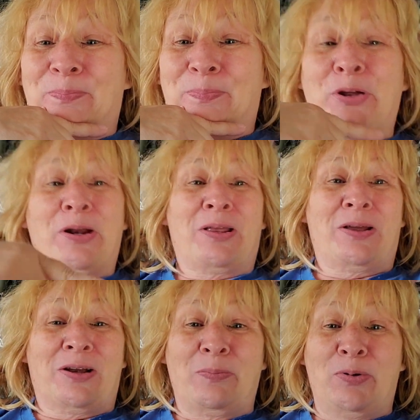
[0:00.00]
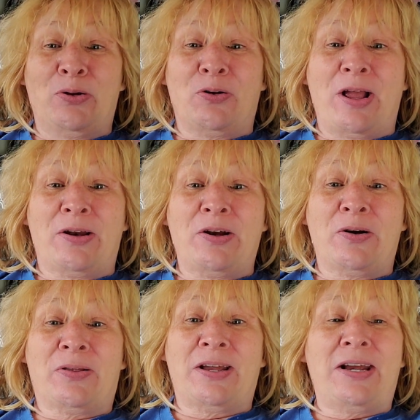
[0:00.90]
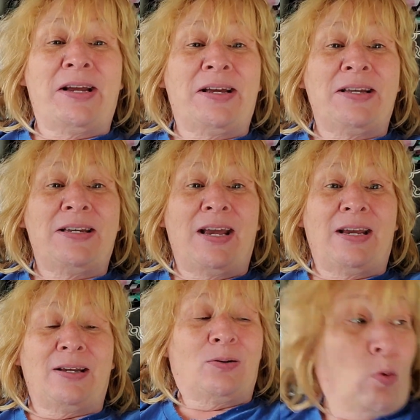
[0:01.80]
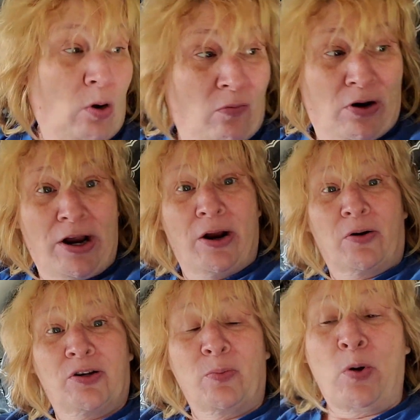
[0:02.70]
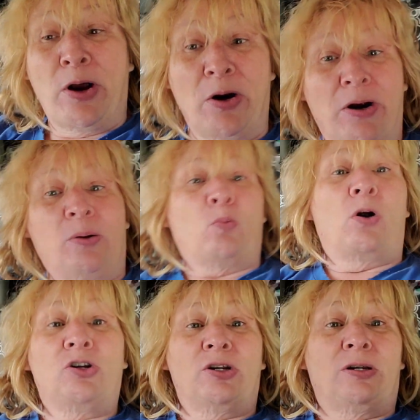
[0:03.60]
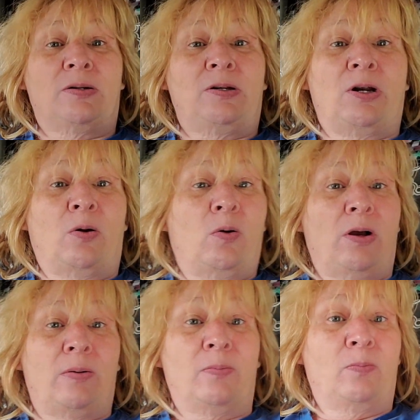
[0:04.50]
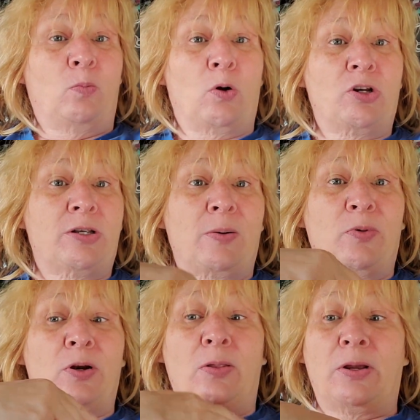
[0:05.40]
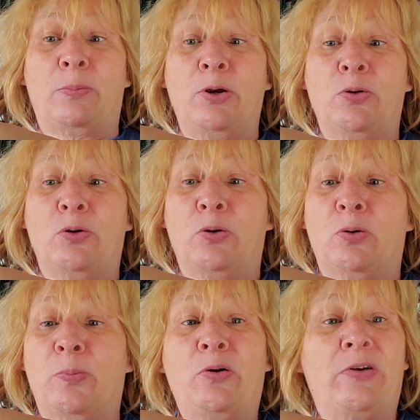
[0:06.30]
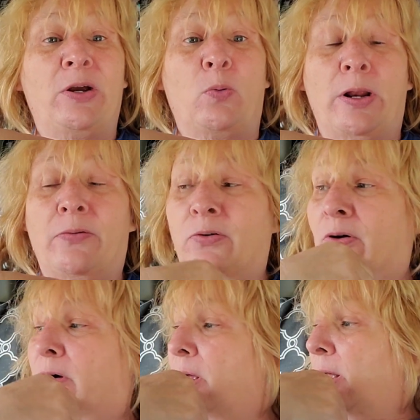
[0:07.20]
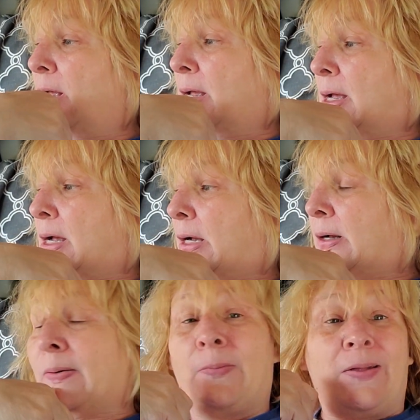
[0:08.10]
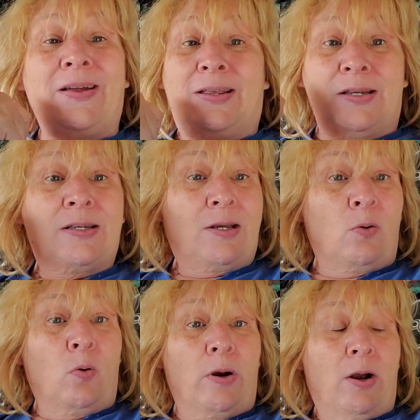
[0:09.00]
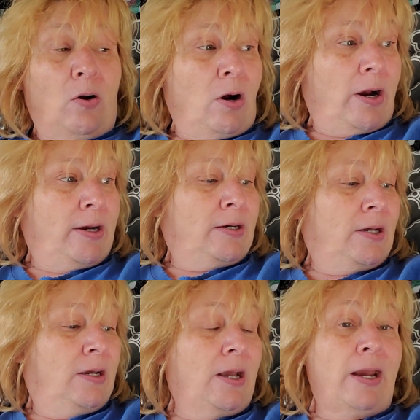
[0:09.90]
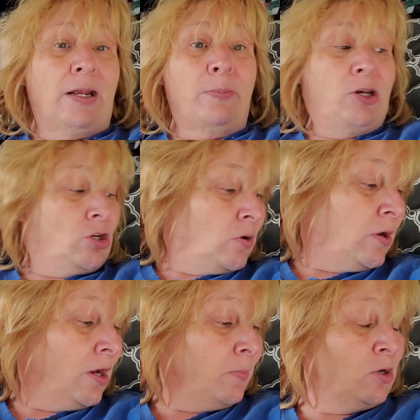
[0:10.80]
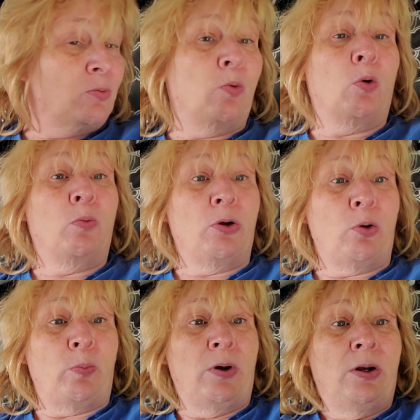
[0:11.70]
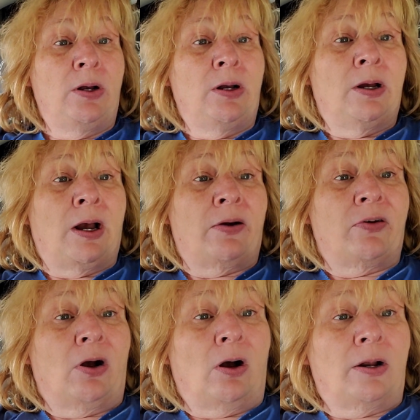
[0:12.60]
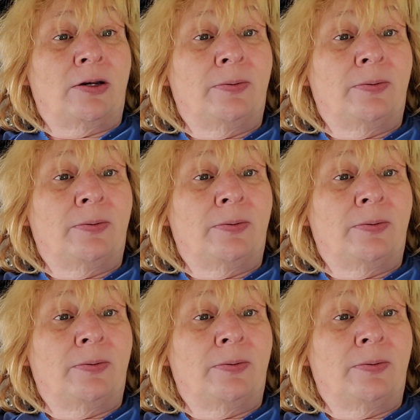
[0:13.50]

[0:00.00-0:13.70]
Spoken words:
putting the computer down here at the end or over here somewhere and watching, watching something on the computer, movie or whatever. I think this is going to work out great. And let me show you how much more room I've got.